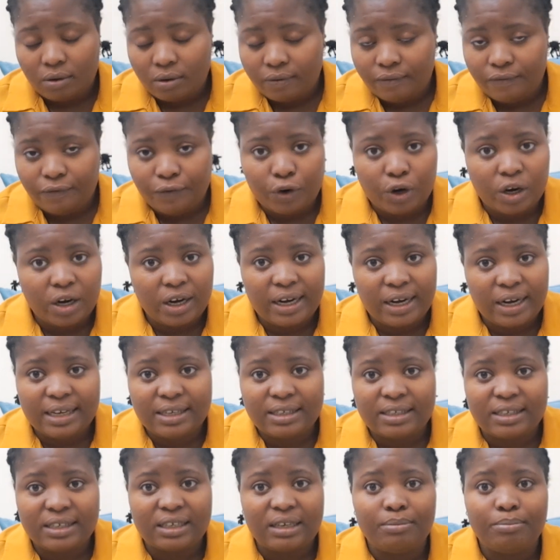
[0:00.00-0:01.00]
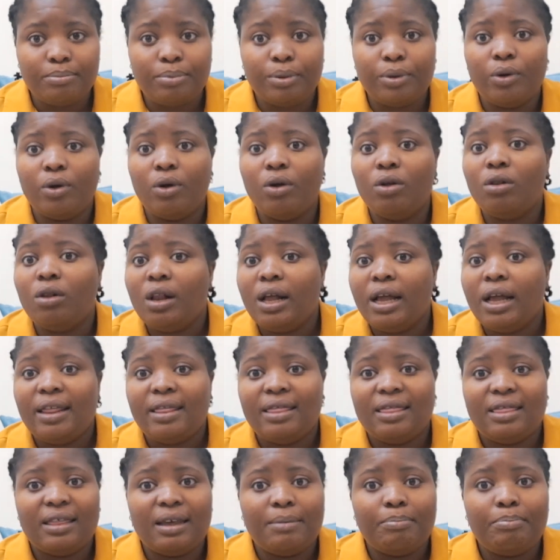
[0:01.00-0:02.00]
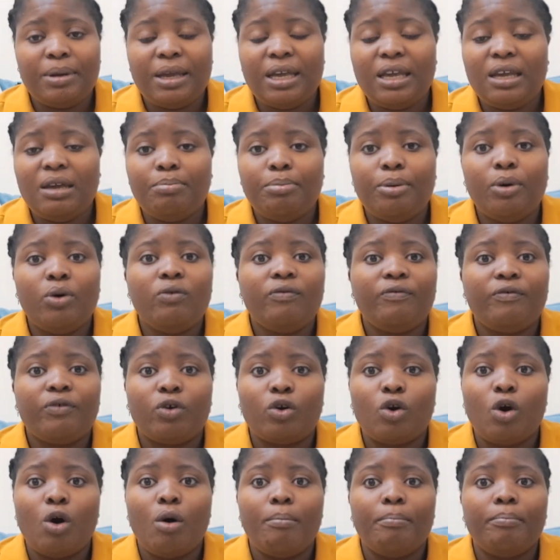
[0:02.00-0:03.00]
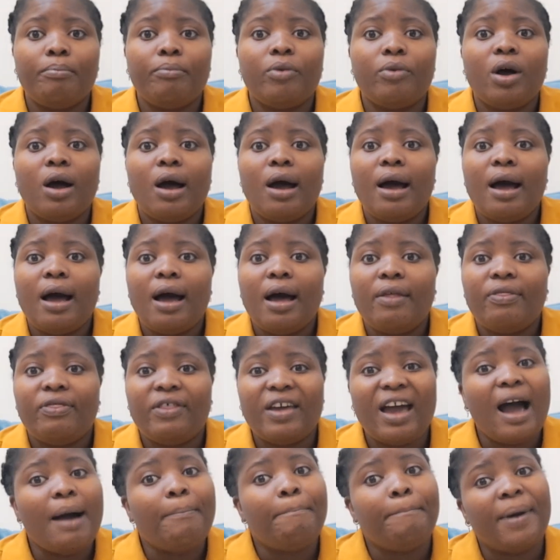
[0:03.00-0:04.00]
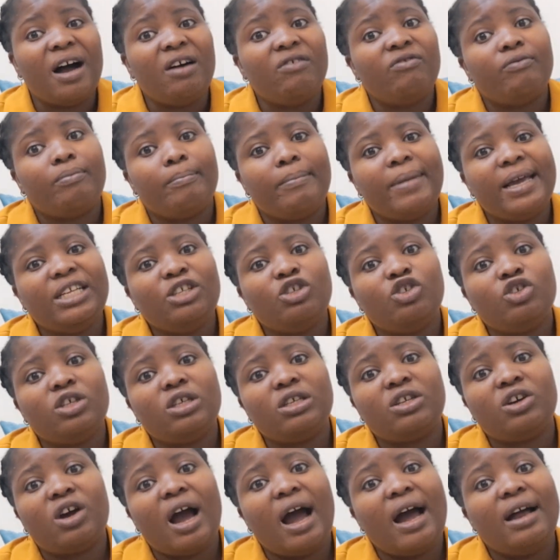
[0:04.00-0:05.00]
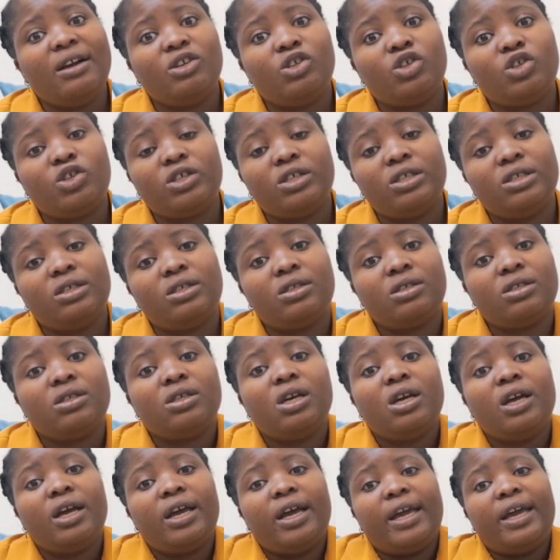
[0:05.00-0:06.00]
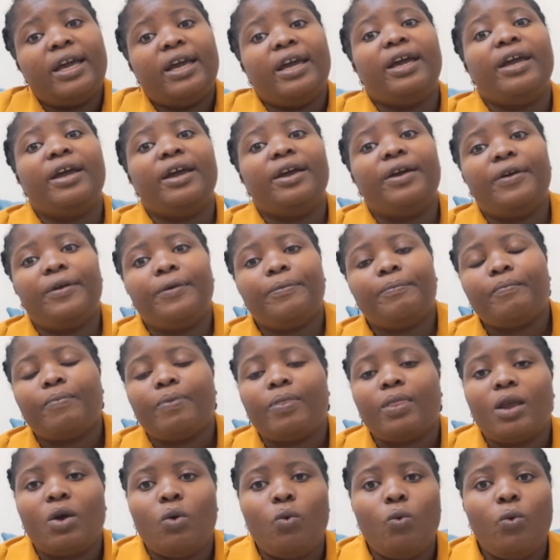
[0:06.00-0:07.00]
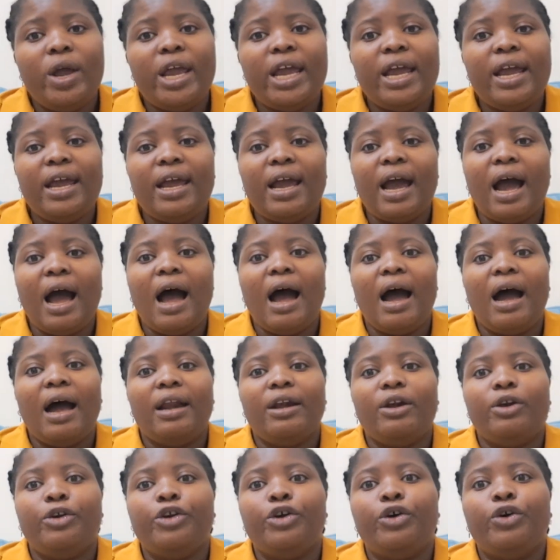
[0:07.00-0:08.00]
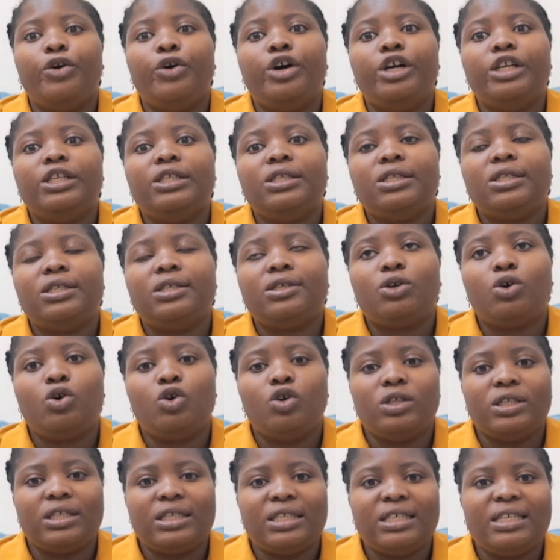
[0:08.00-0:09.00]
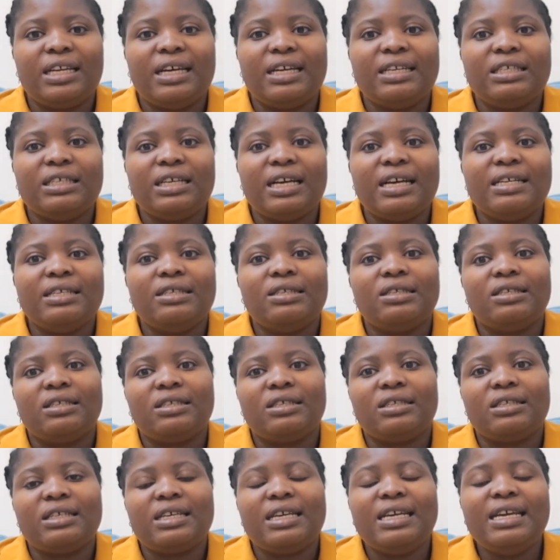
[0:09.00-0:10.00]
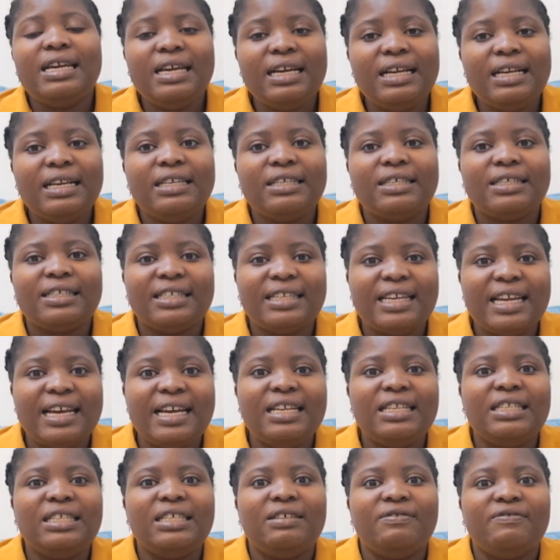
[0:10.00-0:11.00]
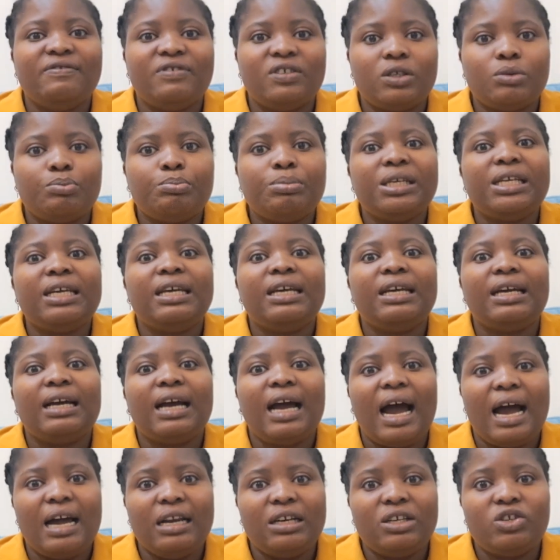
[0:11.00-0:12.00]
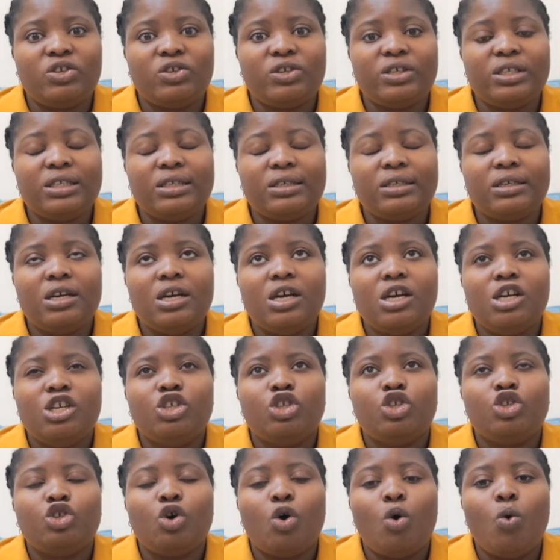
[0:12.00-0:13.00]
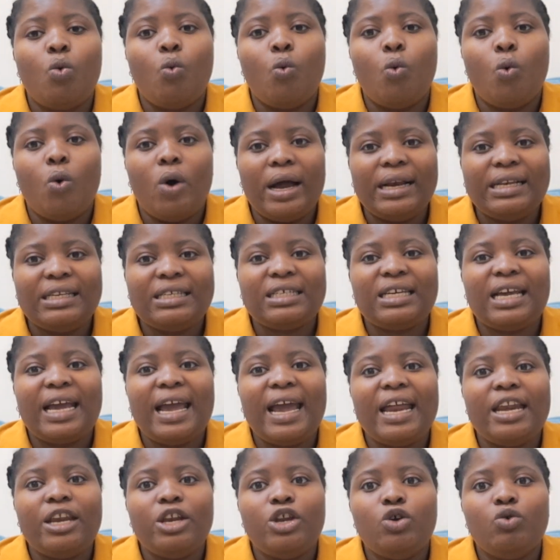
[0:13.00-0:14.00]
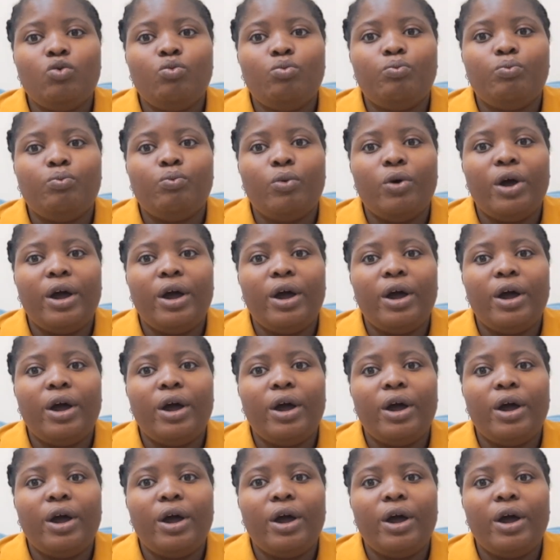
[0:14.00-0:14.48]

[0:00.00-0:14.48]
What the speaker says: for an example, the people from the above mentioned countries, we are not considered as English native speaking countries. So what can you